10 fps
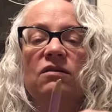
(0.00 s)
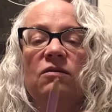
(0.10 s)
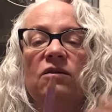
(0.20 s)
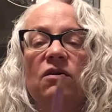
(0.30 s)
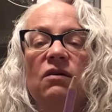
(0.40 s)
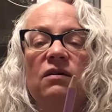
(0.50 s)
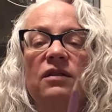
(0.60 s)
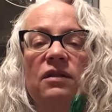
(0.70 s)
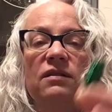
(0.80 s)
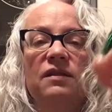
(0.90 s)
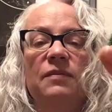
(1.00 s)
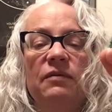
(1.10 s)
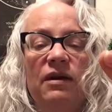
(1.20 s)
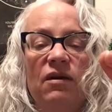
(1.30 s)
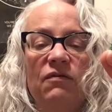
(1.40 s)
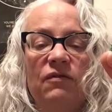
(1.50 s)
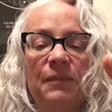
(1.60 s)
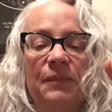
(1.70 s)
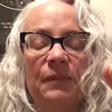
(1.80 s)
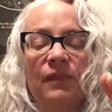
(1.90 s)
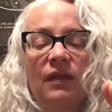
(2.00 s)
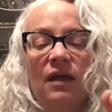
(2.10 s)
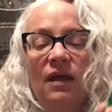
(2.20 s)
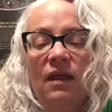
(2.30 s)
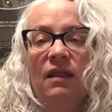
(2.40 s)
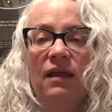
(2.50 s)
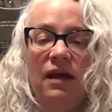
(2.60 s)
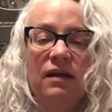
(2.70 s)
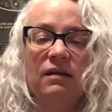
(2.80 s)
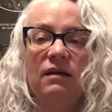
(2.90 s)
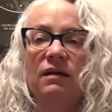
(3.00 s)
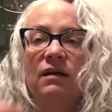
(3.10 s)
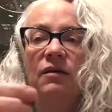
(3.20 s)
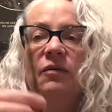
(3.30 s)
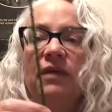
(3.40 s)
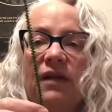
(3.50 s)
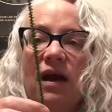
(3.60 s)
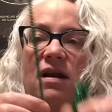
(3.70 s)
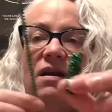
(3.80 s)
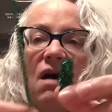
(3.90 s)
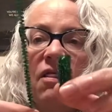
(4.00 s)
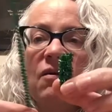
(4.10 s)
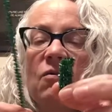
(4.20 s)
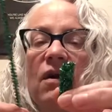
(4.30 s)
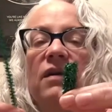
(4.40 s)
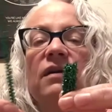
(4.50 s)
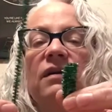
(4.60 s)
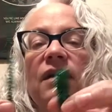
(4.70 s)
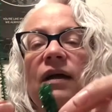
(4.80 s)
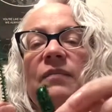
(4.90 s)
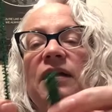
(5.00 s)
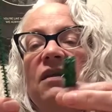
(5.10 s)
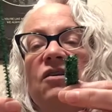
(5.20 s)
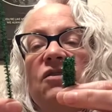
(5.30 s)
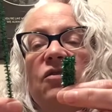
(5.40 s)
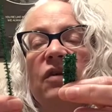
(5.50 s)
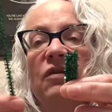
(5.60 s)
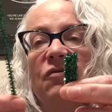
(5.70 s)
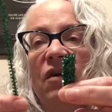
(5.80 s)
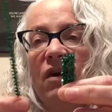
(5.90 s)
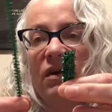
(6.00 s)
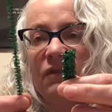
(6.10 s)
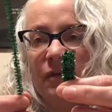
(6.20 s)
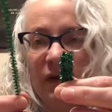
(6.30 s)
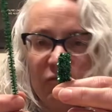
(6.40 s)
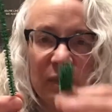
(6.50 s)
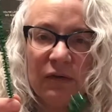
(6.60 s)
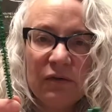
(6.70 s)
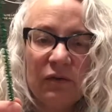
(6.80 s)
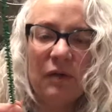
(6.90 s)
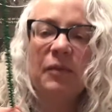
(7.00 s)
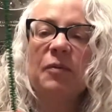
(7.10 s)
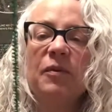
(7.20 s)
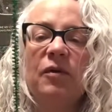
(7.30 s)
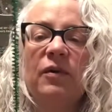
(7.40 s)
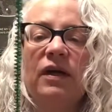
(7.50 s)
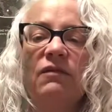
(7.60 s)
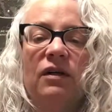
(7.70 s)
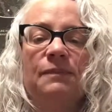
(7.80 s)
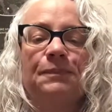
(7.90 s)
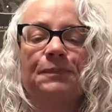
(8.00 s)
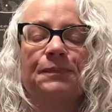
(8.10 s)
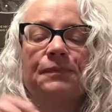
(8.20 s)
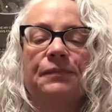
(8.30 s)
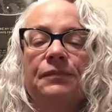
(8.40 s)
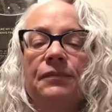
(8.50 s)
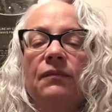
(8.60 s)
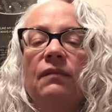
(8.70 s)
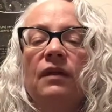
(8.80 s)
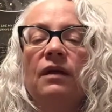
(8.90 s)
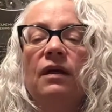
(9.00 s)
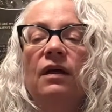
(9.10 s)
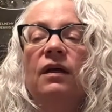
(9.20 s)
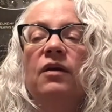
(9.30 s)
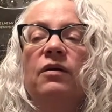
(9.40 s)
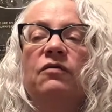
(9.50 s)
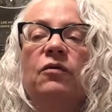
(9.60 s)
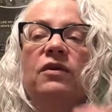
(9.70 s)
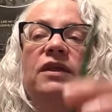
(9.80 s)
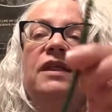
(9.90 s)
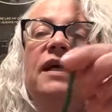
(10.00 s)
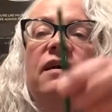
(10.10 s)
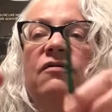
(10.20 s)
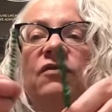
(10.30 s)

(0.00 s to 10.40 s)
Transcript: so tall and you can slip it right off. Then with another one, I'm making just a green frog. If you have blue or purple, whatever, you want to fold it in half,